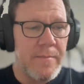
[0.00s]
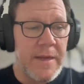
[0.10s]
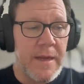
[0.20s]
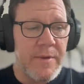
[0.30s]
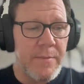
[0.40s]

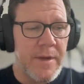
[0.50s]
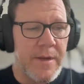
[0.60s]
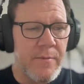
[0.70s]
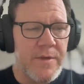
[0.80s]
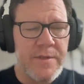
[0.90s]
But yeah, my
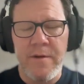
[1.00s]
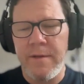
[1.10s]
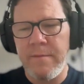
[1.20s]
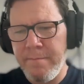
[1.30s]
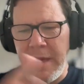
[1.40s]
career
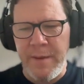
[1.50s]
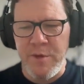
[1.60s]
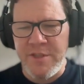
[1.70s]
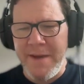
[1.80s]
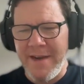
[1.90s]
started many
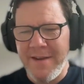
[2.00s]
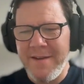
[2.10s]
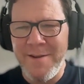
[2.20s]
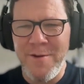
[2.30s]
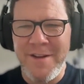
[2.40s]
moons back,
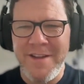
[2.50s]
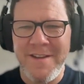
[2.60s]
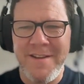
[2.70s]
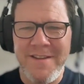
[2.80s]
early